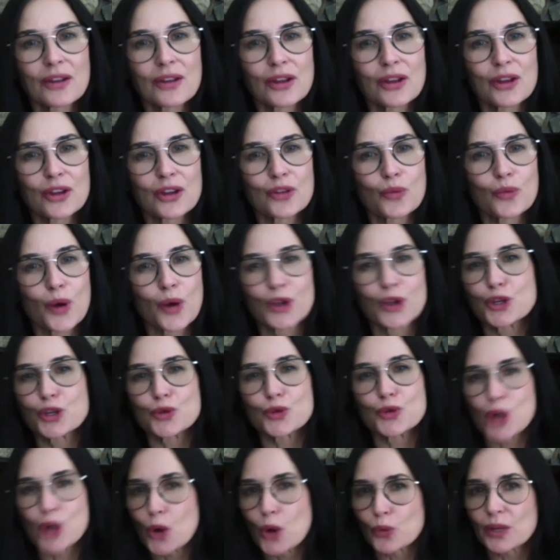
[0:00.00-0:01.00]
where you
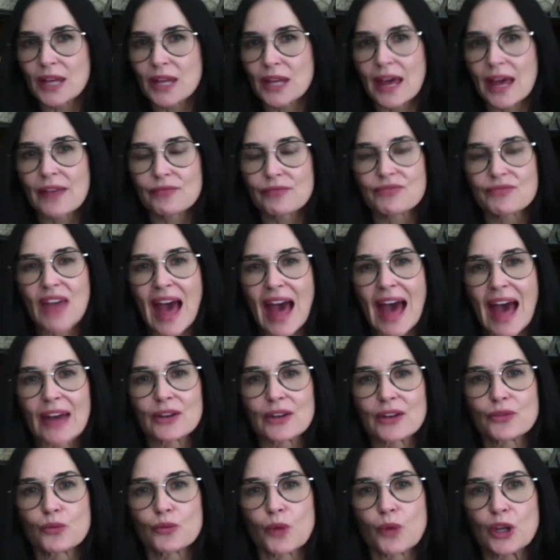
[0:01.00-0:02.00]
don't get that
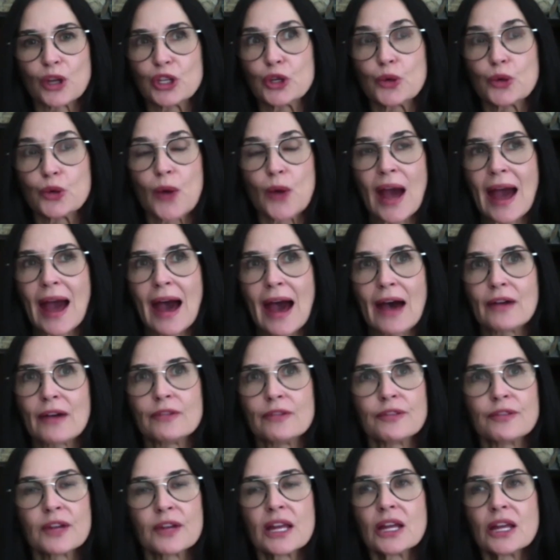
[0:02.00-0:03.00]
when you
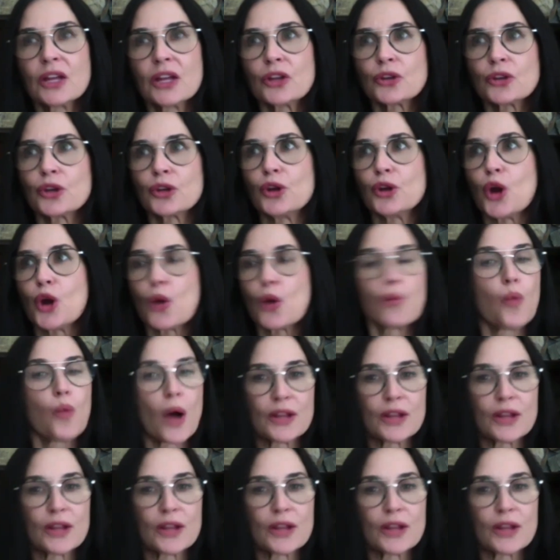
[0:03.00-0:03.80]
have, one